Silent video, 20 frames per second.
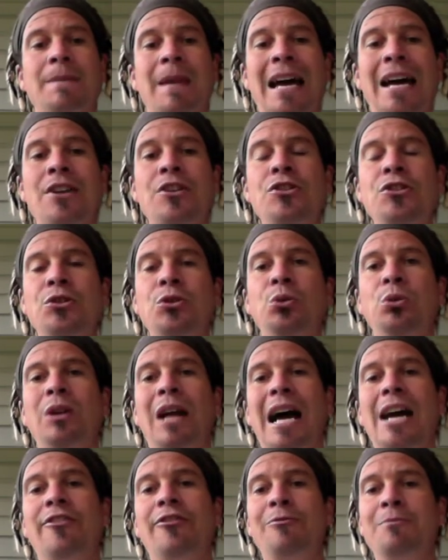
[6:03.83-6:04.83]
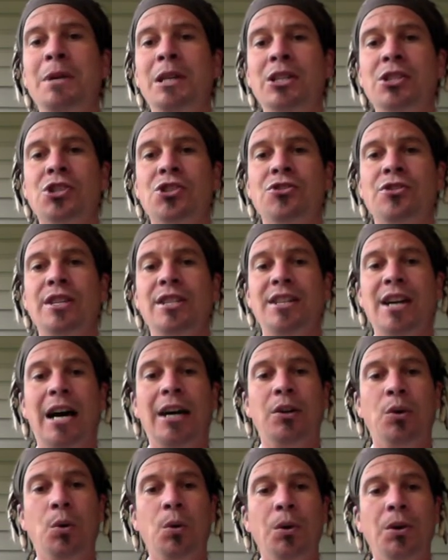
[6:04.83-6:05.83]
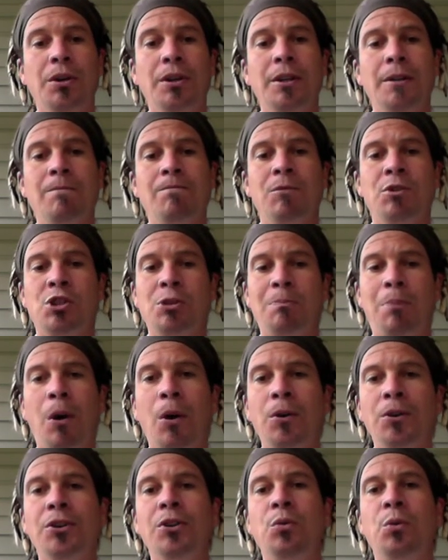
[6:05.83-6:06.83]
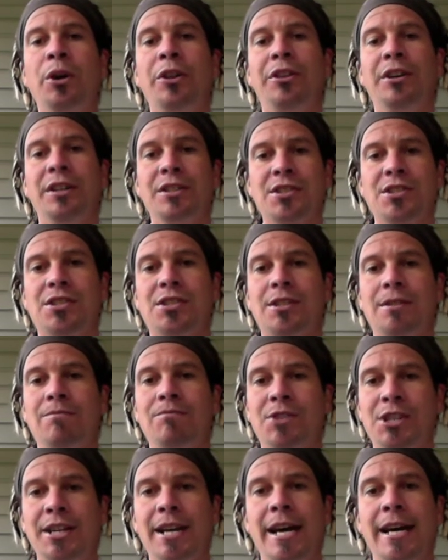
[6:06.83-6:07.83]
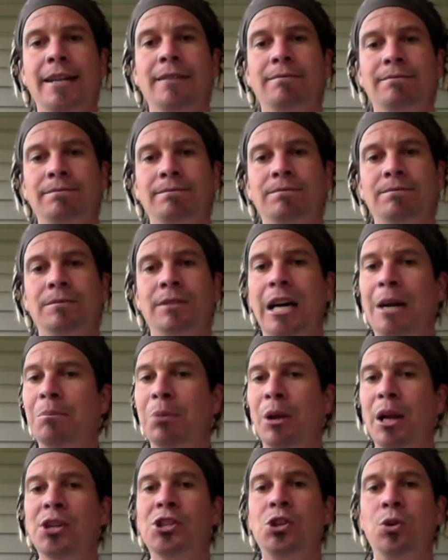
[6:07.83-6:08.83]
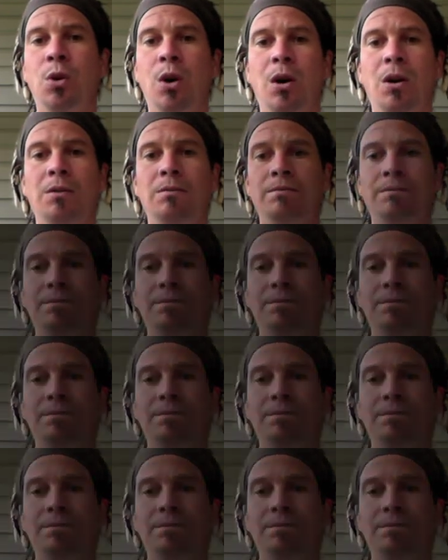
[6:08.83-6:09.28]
at nulifeministry.org to partner with us today. God bless you all.